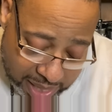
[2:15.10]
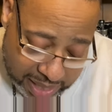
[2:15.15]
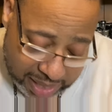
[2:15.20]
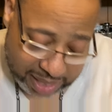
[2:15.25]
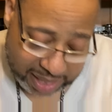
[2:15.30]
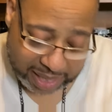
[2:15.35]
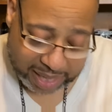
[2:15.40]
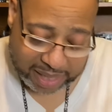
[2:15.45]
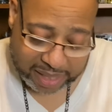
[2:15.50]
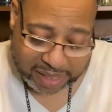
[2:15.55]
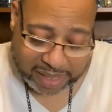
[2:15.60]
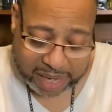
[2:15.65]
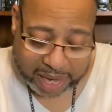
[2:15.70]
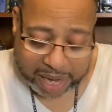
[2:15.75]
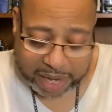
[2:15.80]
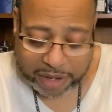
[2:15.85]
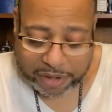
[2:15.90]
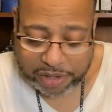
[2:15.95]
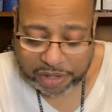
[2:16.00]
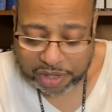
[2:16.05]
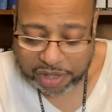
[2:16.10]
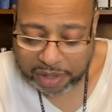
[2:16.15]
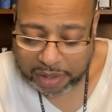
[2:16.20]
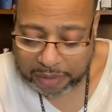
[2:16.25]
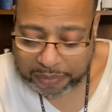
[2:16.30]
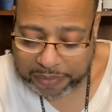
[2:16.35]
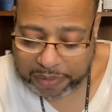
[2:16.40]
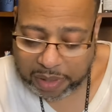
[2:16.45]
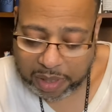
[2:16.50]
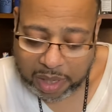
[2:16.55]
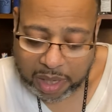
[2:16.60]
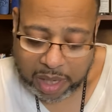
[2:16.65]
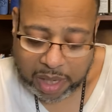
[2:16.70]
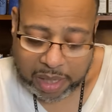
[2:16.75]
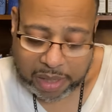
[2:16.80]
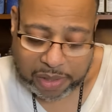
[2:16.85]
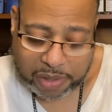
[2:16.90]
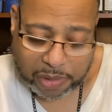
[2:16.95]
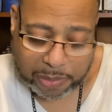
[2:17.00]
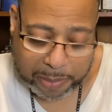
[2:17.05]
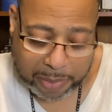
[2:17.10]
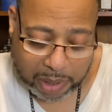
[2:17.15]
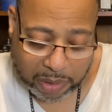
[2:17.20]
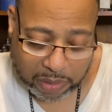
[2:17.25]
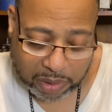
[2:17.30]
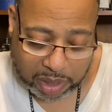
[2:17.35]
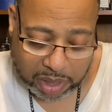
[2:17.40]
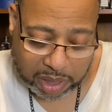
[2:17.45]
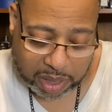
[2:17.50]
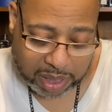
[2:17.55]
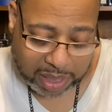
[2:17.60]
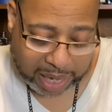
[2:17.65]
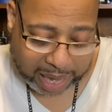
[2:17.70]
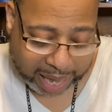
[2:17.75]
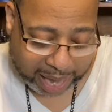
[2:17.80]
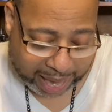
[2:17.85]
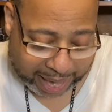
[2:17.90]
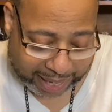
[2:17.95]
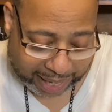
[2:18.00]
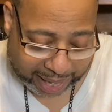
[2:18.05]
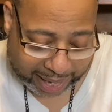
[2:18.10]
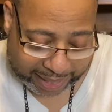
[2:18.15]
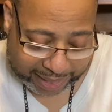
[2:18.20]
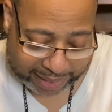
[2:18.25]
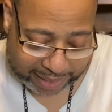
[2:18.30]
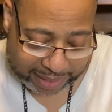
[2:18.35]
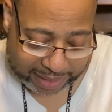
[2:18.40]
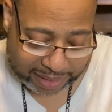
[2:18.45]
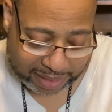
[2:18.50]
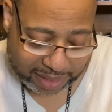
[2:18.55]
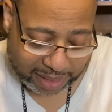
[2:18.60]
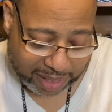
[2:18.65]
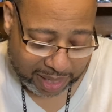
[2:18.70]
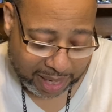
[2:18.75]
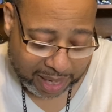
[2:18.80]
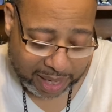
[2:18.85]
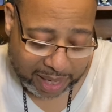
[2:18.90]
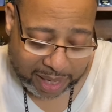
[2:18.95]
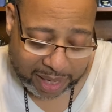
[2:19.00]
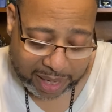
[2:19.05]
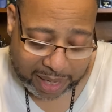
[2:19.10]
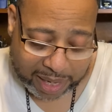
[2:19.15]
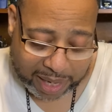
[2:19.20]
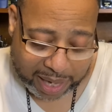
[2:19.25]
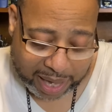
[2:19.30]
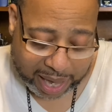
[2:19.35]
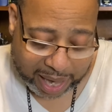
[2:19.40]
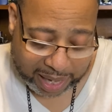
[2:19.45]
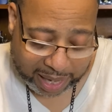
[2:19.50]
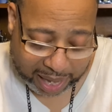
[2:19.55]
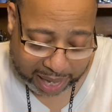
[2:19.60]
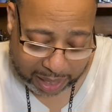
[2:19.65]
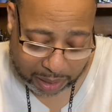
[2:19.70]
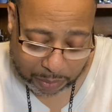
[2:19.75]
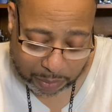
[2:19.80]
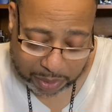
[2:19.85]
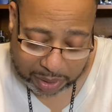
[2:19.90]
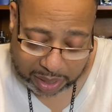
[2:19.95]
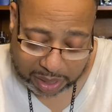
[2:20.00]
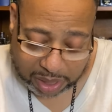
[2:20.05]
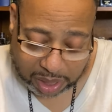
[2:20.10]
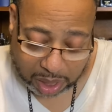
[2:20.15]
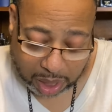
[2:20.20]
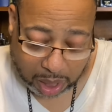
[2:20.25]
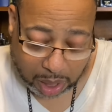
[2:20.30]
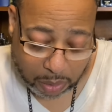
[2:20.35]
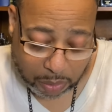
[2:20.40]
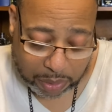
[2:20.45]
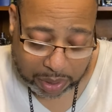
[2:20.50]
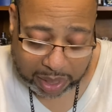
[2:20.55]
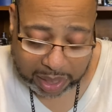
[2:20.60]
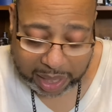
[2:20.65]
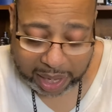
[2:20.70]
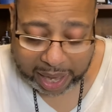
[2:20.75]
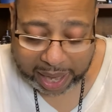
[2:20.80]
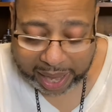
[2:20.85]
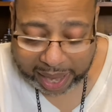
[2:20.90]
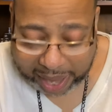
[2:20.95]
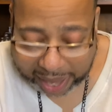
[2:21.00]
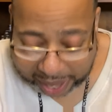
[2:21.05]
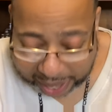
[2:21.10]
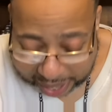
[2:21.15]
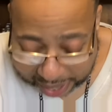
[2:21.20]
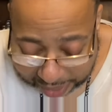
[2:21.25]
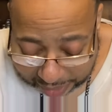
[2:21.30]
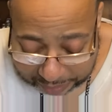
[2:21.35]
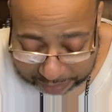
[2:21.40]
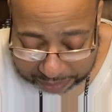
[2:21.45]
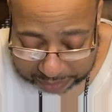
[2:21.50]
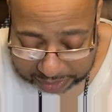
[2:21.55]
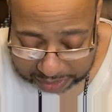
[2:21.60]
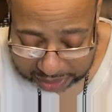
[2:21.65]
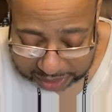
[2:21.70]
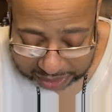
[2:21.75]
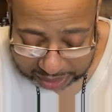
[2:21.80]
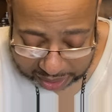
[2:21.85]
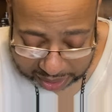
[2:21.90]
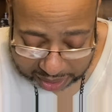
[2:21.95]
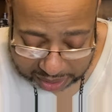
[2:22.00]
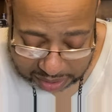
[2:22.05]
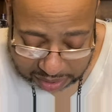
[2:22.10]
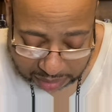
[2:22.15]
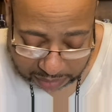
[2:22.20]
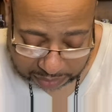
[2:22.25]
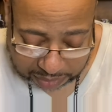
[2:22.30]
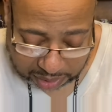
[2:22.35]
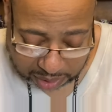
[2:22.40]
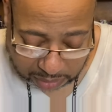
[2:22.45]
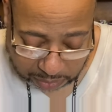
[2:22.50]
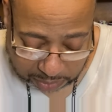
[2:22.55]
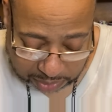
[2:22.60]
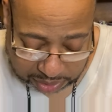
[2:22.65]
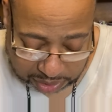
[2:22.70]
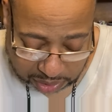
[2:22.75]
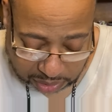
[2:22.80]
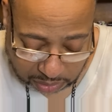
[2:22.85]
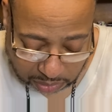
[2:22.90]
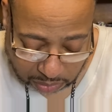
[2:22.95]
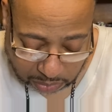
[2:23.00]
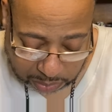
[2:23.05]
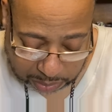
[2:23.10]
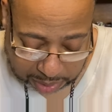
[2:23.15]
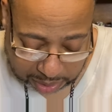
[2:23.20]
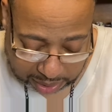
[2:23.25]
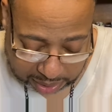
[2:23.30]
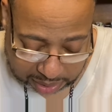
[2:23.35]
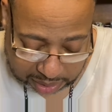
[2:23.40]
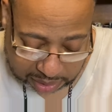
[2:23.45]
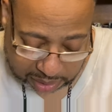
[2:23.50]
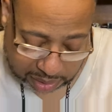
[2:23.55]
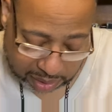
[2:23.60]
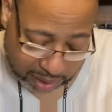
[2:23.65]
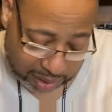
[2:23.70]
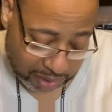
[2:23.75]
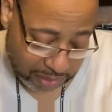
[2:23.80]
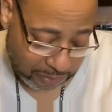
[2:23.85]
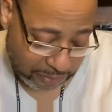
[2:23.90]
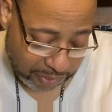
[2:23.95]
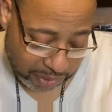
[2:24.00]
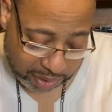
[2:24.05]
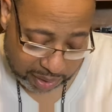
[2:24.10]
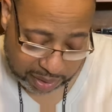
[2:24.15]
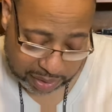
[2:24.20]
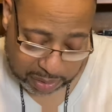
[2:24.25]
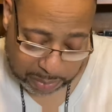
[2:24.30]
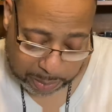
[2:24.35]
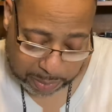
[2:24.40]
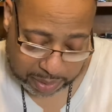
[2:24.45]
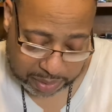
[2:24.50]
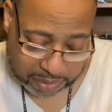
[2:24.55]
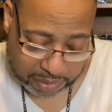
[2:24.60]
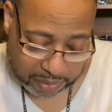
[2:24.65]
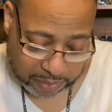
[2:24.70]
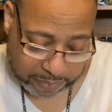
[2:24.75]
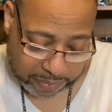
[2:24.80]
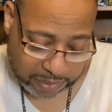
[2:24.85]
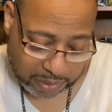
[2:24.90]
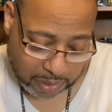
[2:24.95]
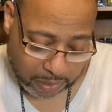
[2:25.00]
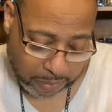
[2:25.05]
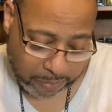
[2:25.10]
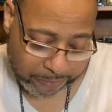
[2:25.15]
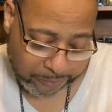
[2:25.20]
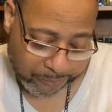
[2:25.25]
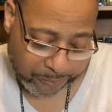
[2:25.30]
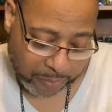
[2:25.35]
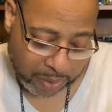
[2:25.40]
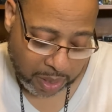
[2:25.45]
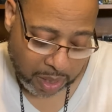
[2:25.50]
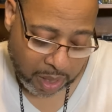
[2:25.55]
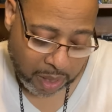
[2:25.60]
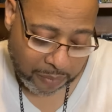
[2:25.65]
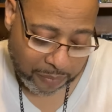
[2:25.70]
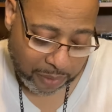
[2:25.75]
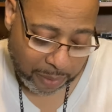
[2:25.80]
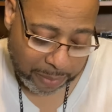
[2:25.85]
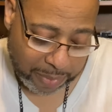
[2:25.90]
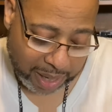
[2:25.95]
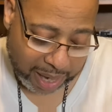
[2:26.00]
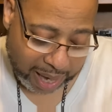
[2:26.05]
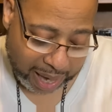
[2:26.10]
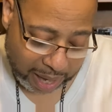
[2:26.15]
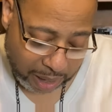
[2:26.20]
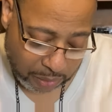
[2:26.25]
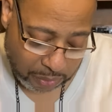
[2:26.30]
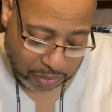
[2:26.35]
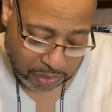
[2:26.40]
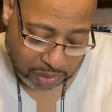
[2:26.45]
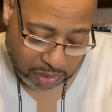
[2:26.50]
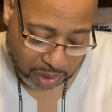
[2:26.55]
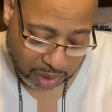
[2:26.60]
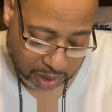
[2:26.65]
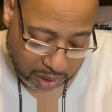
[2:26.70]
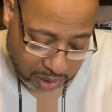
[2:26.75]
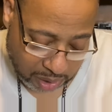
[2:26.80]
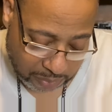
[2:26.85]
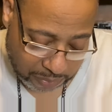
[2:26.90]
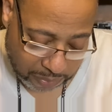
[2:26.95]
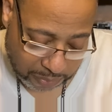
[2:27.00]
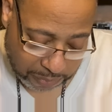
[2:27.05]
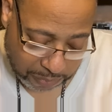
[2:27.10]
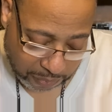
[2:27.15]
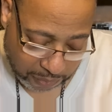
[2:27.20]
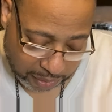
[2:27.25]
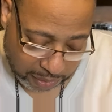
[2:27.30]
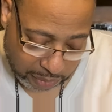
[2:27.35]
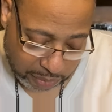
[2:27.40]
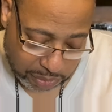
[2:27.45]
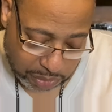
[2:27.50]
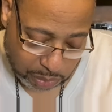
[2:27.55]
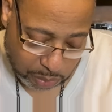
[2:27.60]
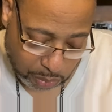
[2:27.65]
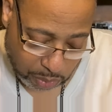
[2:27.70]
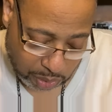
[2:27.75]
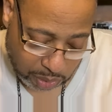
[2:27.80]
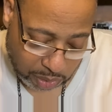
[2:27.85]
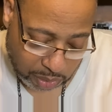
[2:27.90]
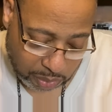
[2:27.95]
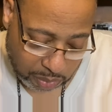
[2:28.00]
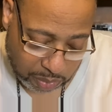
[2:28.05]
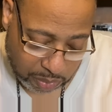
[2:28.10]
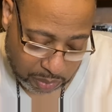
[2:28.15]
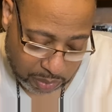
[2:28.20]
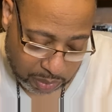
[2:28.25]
the entire shift. It smelled good. I like it. I like what it's cloning. I have decants of the original, but it's very expensive. So, from the house of Fragrance World,